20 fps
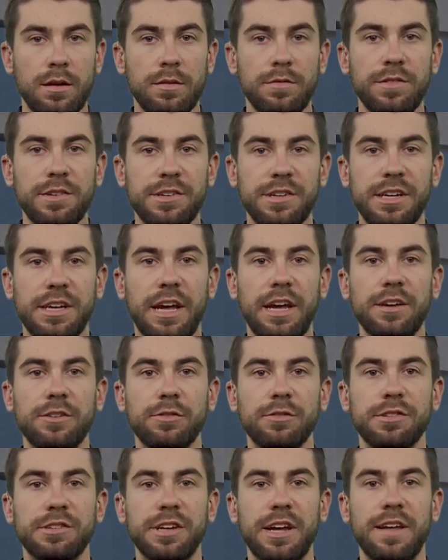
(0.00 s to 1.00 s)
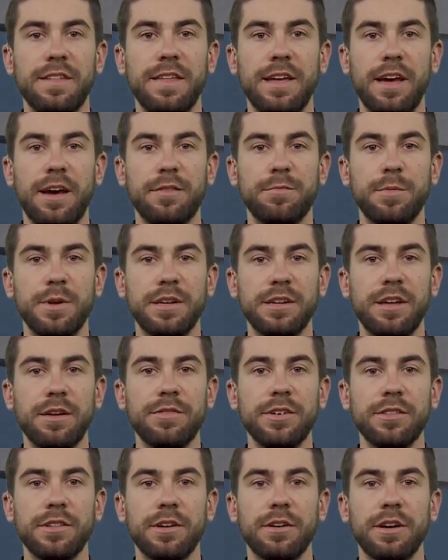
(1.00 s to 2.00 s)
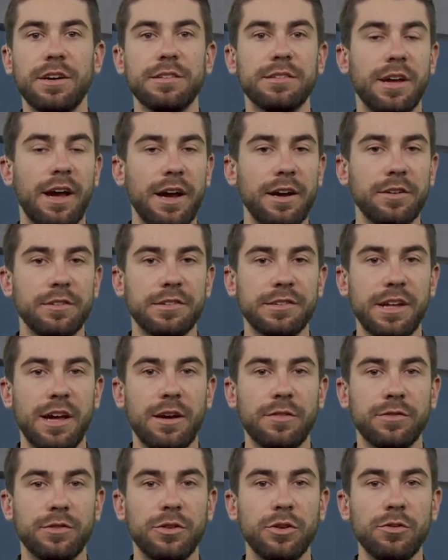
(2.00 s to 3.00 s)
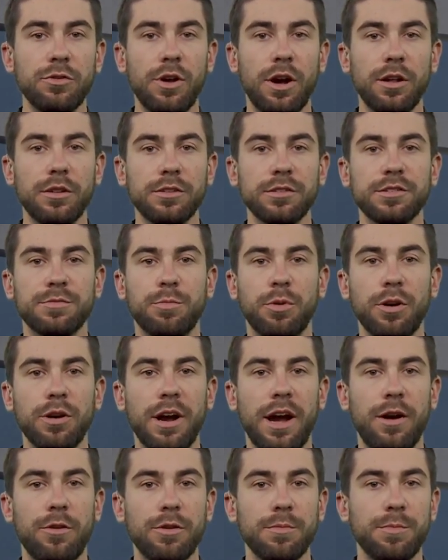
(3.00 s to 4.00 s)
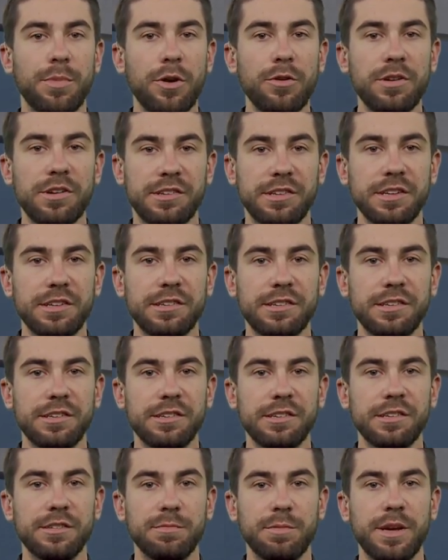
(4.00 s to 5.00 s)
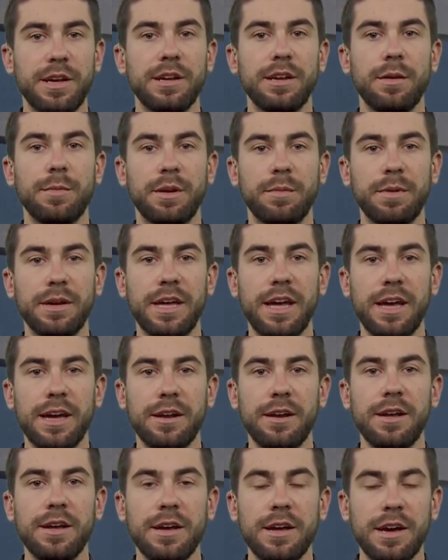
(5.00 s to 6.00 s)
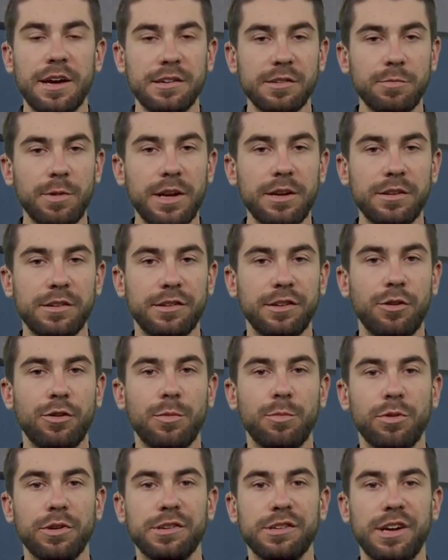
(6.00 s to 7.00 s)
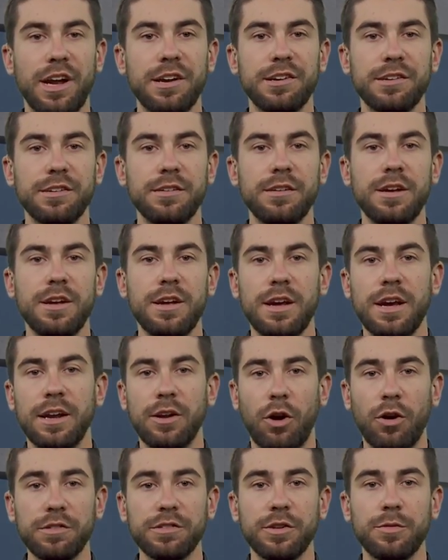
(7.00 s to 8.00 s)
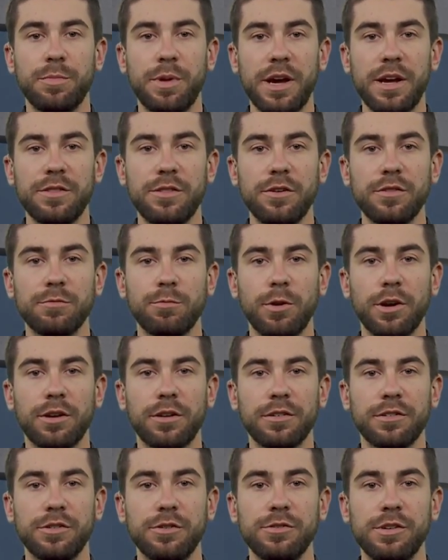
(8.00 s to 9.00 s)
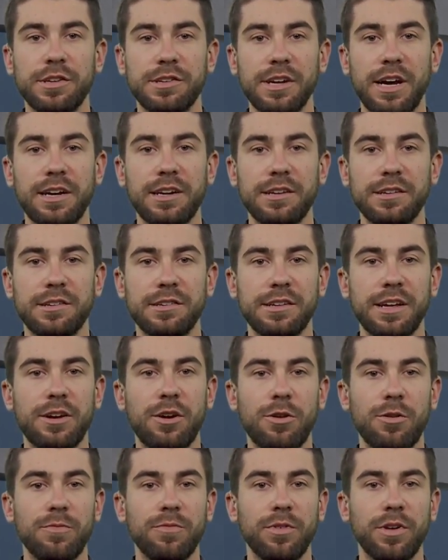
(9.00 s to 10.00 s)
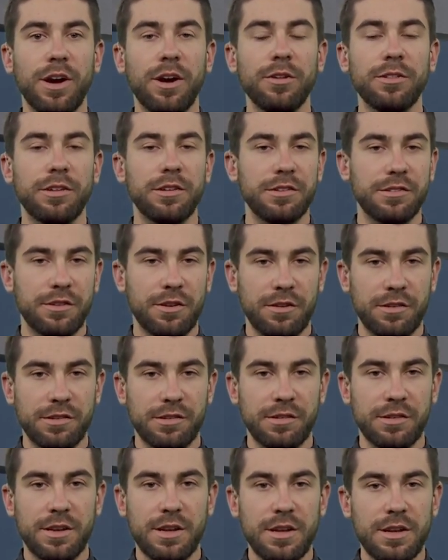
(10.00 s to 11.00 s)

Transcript: Visiting Angels say they have been giving their entire staff $2 per hour bonuses since this pandemic began as a way to show appreciation and also pay those workers who decided to stay home for health concerns.